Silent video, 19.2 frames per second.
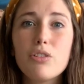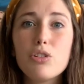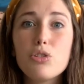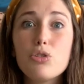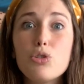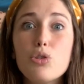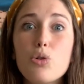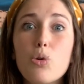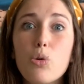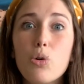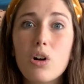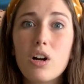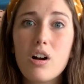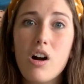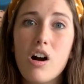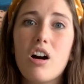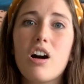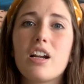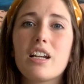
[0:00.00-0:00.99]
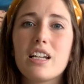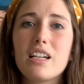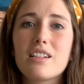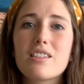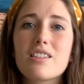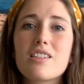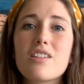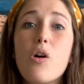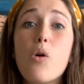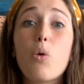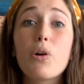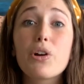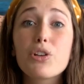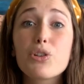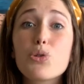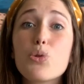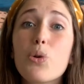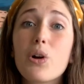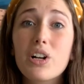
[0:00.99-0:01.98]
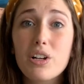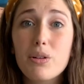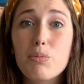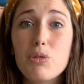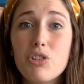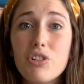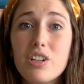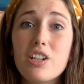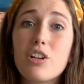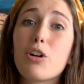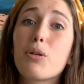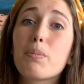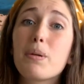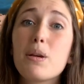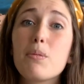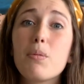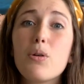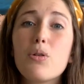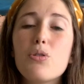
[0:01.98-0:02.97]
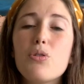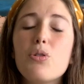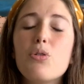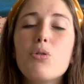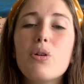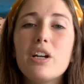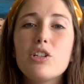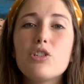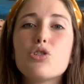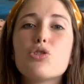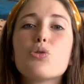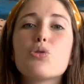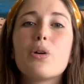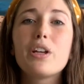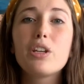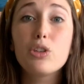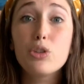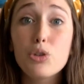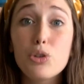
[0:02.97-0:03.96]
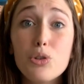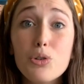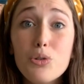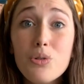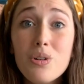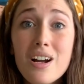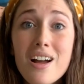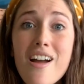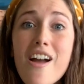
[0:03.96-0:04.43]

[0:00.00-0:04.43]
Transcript: your audience or your community or people who enjoy you